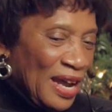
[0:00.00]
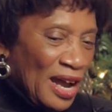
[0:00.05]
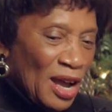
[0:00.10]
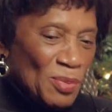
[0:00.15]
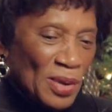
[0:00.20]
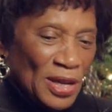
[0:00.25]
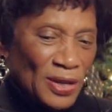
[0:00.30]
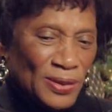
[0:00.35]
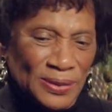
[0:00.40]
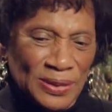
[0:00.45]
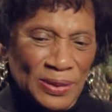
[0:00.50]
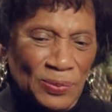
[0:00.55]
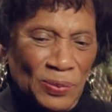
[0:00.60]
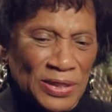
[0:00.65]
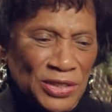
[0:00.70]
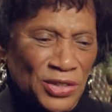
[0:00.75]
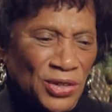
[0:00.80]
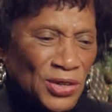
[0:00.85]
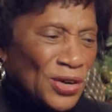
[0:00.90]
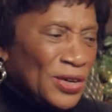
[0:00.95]
about
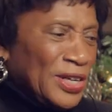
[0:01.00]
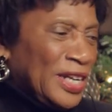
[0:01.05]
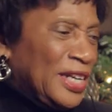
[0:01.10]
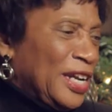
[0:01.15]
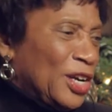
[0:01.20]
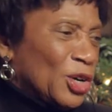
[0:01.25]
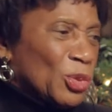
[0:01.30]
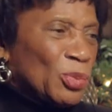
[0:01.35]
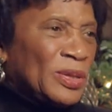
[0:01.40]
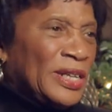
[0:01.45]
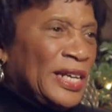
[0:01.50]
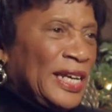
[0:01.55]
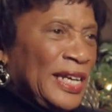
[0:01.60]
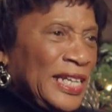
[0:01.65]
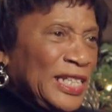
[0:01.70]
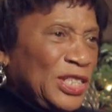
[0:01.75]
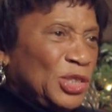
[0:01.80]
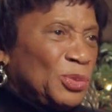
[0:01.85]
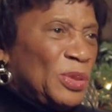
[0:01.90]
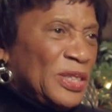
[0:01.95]
when you're on an
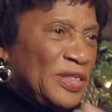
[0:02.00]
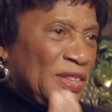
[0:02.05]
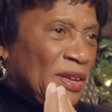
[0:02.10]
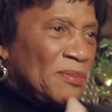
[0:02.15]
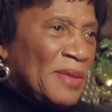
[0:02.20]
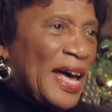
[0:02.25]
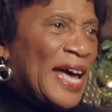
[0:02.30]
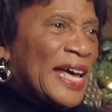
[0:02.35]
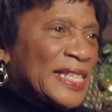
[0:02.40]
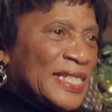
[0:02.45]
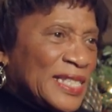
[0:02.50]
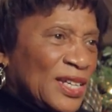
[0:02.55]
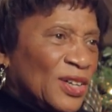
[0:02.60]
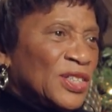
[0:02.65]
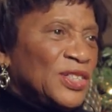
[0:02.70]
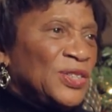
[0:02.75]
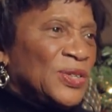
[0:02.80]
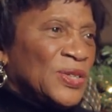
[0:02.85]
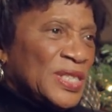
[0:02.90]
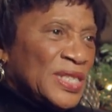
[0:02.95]
airplane, you put the mask
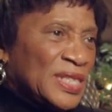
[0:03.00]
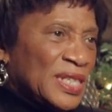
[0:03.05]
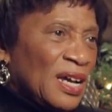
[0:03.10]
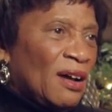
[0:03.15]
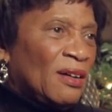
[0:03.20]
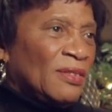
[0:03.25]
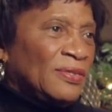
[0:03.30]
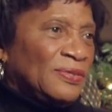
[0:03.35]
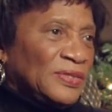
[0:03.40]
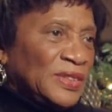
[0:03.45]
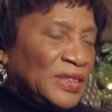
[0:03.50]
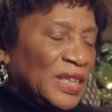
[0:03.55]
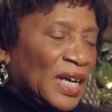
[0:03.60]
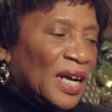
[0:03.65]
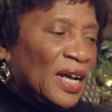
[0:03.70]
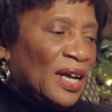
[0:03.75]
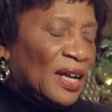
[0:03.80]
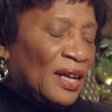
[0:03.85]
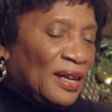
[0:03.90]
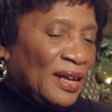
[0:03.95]
on yourself?
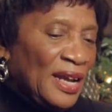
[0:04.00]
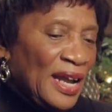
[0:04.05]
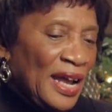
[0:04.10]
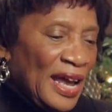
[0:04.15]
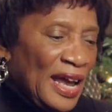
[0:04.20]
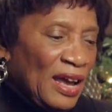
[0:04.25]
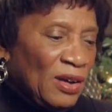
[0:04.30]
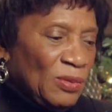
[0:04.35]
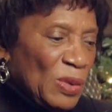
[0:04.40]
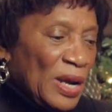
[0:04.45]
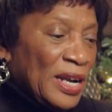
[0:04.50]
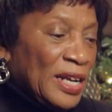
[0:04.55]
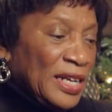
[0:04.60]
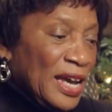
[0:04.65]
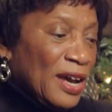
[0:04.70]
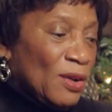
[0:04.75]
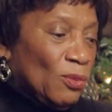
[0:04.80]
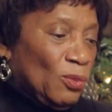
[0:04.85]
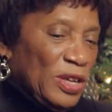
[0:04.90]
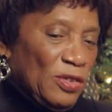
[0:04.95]
Yeah. And
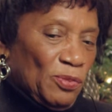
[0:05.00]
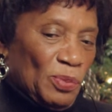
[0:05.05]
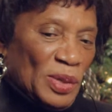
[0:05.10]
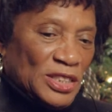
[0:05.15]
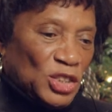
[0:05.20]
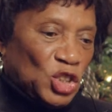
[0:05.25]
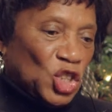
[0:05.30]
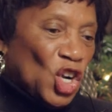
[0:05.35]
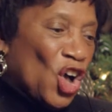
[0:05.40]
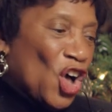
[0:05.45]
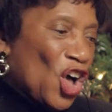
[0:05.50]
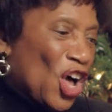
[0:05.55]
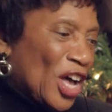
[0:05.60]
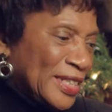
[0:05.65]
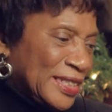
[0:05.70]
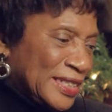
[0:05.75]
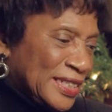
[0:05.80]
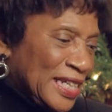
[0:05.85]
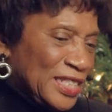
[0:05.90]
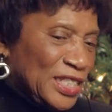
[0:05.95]
again, we've been
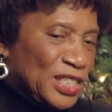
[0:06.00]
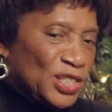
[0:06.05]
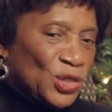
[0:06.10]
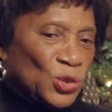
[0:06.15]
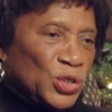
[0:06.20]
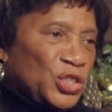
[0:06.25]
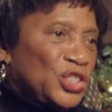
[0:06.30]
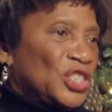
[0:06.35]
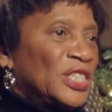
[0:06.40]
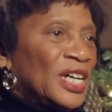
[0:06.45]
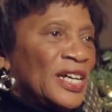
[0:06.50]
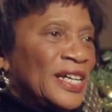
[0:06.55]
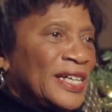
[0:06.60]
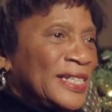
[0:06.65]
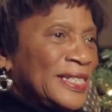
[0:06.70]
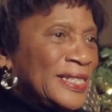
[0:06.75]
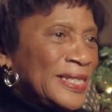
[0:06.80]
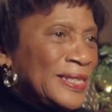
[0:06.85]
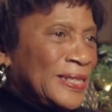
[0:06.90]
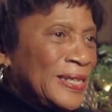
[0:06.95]
taught and
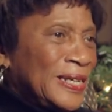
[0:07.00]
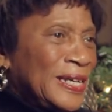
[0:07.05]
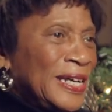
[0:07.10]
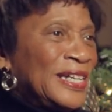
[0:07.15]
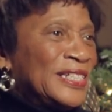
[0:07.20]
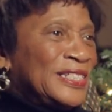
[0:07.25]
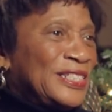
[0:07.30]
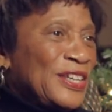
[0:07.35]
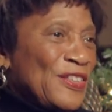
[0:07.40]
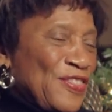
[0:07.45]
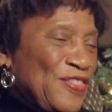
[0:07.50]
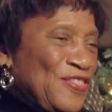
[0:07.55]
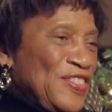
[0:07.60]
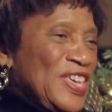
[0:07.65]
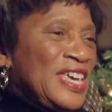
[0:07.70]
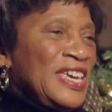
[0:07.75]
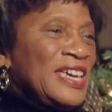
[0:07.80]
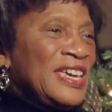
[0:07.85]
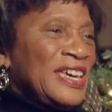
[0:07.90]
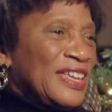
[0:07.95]
socialized to
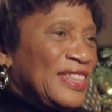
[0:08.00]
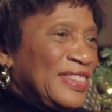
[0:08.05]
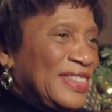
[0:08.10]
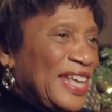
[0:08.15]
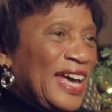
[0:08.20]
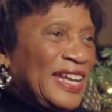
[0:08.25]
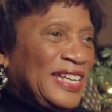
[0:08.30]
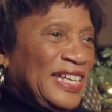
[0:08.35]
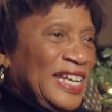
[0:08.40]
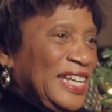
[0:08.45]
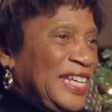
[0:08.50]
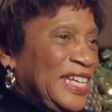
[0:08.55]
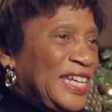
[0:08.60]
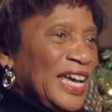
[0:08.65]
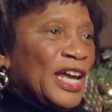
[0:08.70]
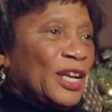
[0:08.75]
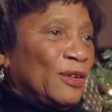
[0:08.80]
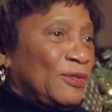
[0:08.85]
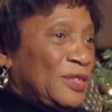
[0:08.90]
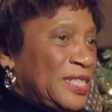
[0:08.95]
think that any
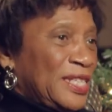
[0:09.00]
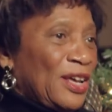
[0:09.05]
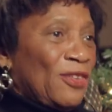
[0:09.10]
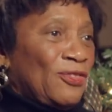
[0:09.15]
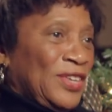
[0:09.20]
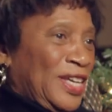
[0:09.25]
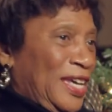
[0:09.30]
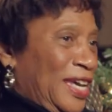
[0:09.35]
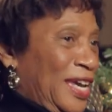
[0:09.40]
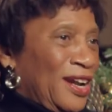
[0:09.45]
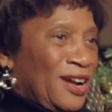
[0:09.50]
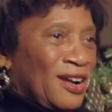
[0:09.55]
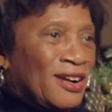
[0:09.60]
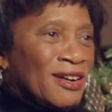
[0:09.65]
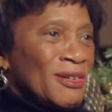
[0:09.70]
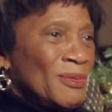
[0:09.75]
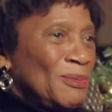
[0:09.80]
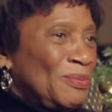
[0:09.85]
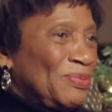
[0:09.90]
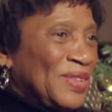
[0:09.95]
kind of
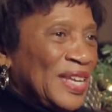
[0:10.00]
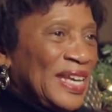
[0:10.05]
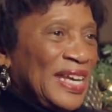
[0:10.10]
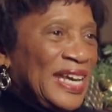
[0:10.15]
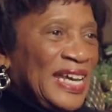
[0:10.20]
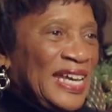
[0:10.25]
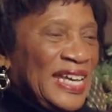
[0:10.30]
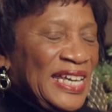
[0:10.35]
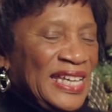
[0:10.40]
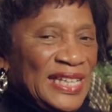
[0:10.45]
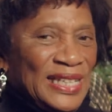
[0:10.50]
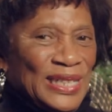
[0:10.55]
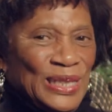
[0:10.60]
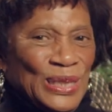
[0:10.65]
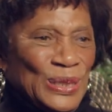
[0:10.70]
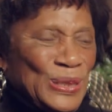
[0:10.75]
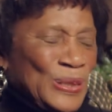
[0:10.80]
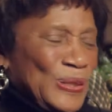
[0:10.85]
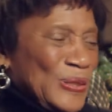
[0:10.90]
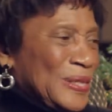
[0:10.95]
self-care
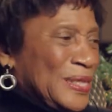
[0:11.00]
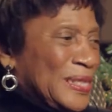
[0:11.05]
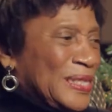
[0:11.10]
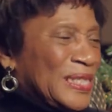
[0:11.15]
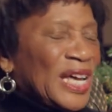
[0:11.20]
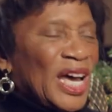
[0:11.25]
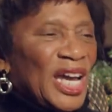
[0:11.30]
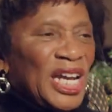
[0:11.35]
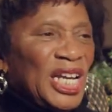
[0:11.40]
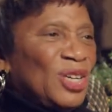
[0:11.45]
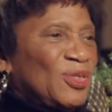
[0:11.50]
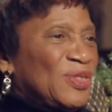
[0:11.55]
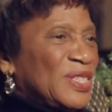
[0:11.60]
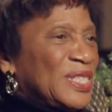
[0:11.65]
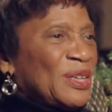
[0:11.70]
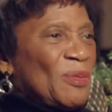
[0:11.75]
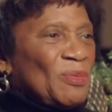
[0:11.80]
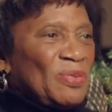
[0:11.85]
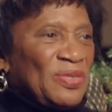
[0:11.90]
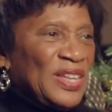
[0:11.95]
is a sign of
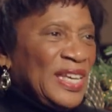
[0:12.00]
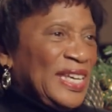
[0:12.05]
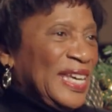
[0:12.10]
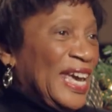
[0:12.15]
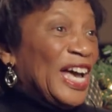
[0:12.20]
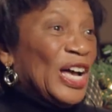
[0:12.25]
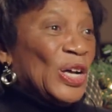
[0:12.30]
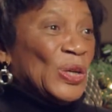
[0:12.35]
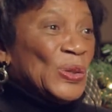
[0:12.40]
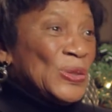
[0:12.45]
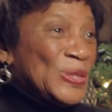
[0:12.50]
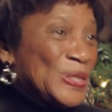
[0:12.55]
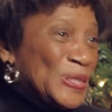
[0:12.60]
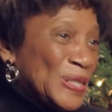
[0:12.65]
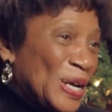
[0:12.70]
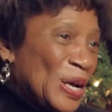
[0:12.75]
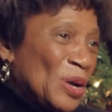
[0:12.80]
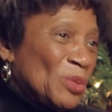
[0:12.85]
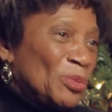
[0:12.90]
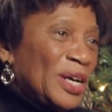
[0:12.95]
something else,
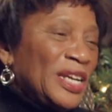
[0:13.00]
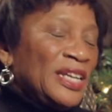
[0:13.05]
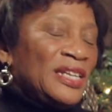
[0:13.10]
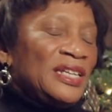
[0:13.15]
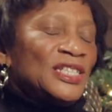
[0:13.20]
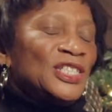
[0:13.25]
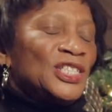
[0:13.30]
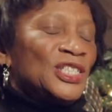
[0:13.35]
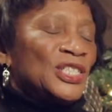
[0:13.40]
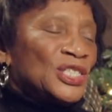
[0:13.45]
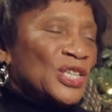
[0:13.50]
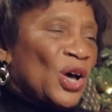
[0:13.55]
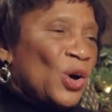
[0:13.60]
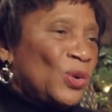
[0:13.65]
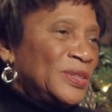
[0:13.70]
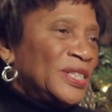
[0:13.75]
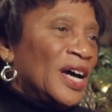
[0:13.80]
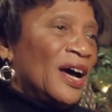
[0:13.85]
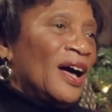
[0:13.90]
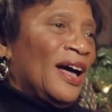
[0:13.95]
but it is
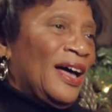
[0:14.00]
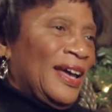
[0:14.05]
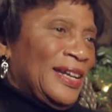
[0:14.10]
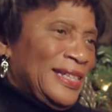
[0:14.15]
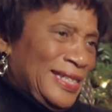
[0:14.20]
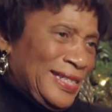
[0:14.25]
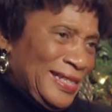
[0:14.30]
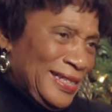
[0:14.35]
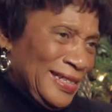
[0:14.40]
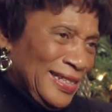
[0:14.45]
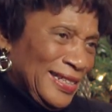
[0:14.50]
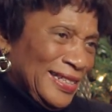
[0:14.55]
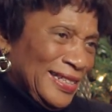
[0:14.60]
so not.